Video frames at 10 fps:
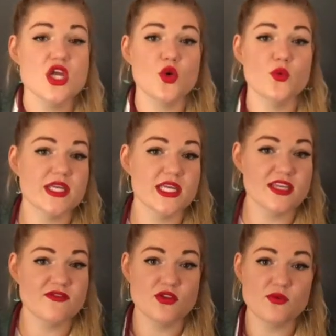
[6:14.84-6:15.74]
We can give
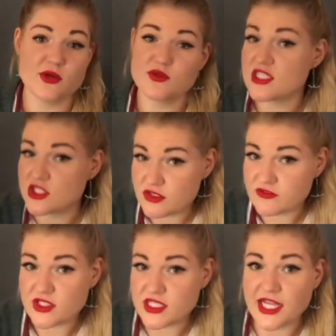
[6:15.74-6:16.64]
you the requisition for
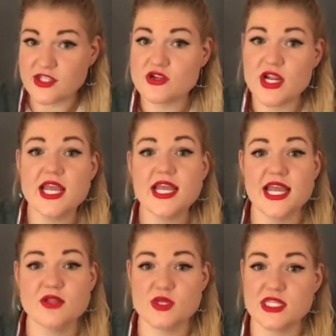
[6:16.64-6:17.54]
an x-ray and
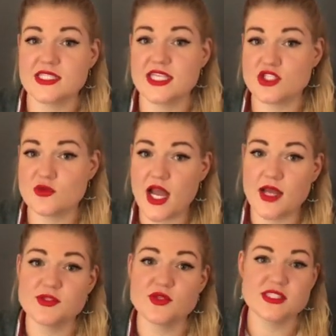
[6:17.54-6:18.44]
we can send you up.
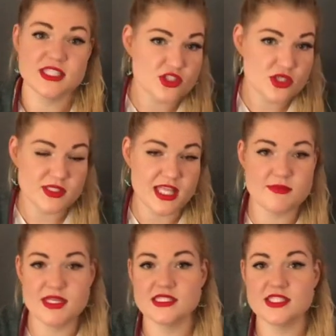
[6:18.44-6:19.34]
So essentially what that
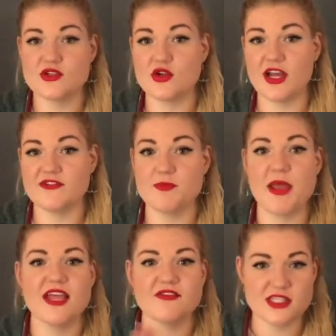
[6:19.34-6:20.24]
means is you don't have to
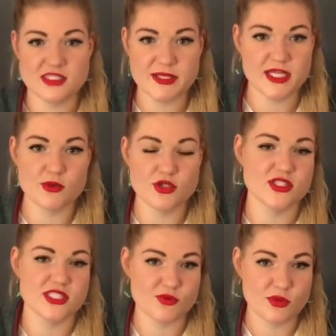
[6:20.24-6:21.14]
pay for this big
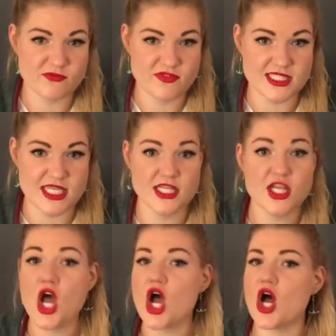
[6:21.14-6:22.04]
emergency room visit.
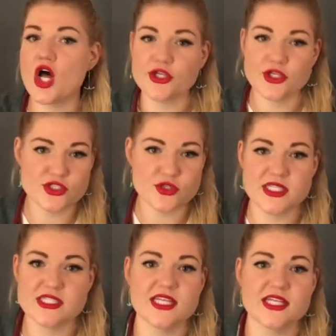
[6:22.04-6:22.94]
All you're doing
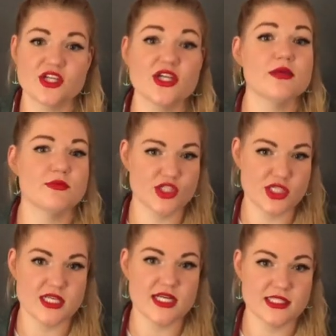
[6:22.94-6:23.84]
is getting your imaging
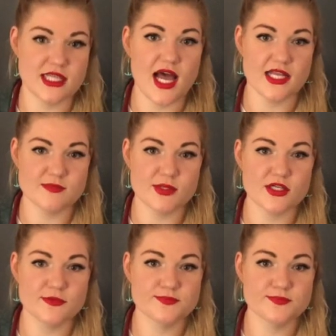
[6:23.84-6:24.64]
done at the hospital.